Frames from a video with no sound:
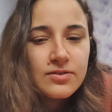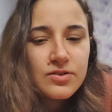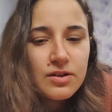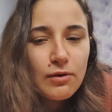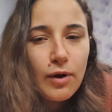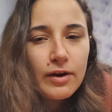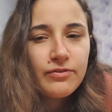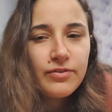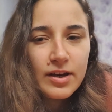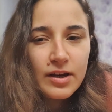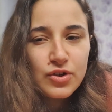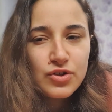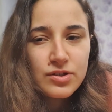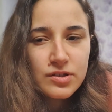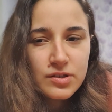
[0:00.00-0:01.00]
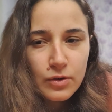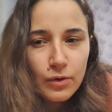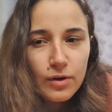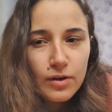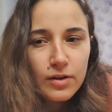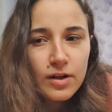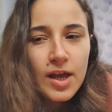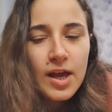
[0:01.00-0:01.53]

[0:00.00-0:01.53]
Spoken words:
So I finished school